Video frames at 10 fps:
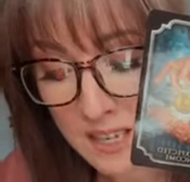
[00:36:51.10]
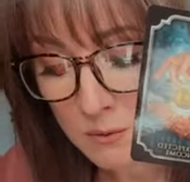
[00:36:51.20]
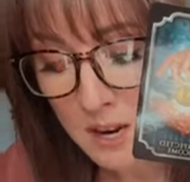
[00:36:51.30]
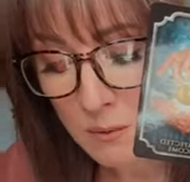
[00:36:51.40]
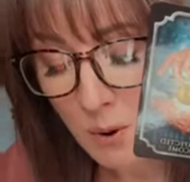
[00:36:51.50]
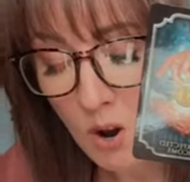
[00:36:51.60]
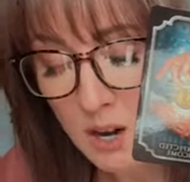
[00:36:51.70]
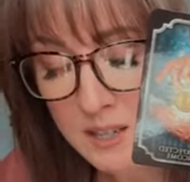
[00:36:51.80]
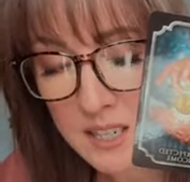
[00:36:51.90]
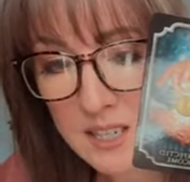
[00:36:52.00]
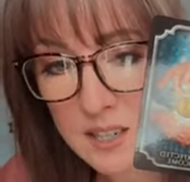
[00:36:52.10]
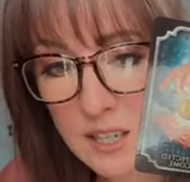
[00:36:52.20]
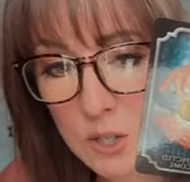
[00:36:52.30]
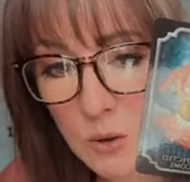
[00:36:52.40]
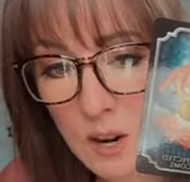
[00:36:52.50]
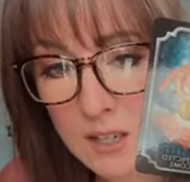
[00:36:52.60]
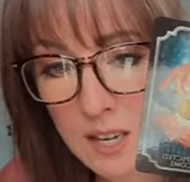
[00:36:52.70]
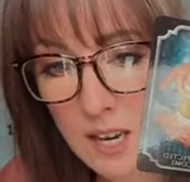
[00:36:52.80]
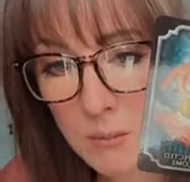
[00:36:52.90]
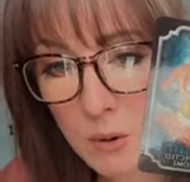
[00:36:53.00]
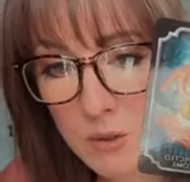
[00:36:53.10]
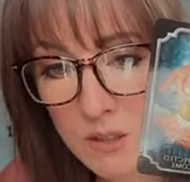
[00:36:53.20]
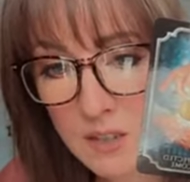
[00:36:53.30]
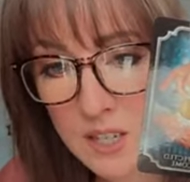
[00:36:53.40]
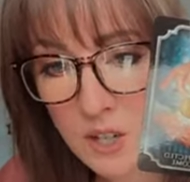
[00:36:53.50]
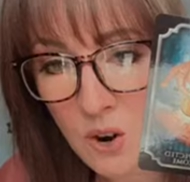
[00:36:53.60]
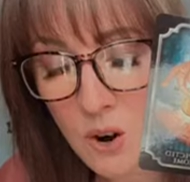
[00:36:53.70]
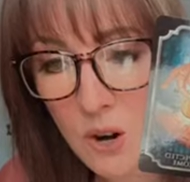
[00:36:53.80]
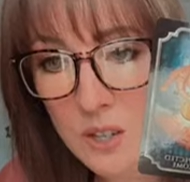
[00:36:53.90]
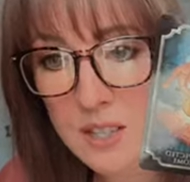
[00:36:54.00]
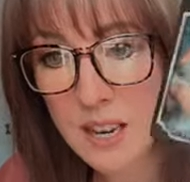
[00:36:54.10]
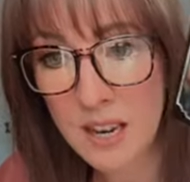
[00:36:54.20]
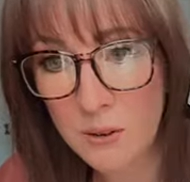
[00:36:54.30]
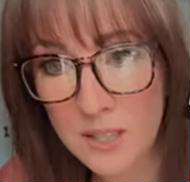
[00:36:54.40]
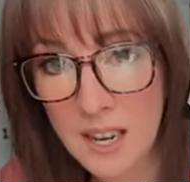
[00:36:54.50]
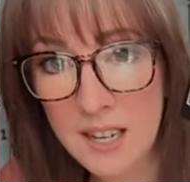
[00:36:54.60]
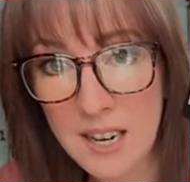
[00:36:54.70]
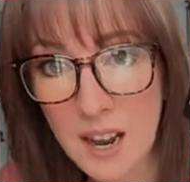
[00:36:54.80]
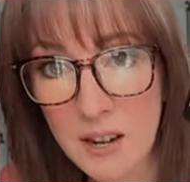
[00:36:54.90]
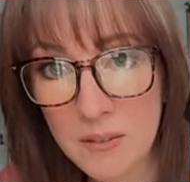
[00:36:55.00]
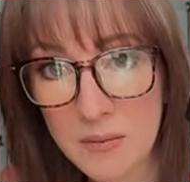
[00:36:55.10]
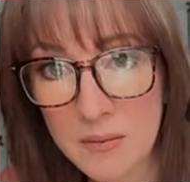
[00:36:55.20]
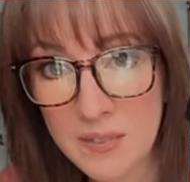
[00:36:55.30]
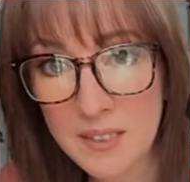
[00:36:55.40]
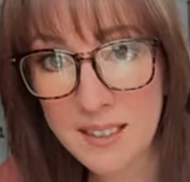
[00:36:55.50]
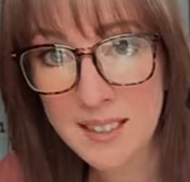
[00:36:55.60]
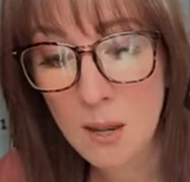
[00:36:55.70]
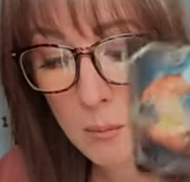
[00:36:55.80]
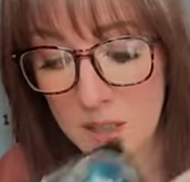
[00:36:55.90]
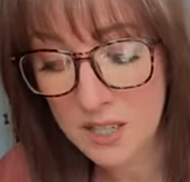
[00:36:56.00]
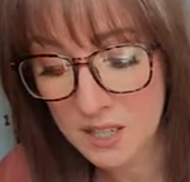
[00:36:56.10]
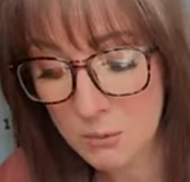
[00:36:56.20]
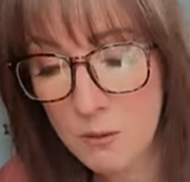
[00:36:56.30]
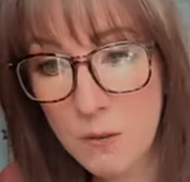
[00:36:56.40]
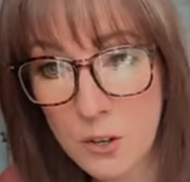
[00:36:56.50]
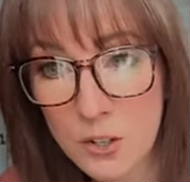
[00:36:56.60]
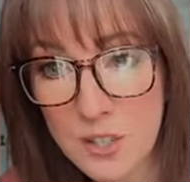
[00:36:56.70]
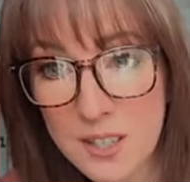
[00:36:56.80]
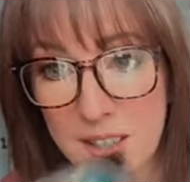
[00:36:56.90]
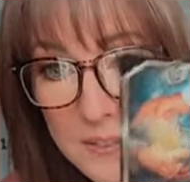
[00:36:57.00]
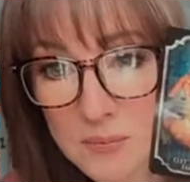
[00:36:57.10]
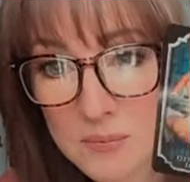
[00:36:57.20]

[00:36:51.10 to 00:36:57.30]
That's why I paused because I was like, do I take both of these cards? And it was like, yeah, but this one first.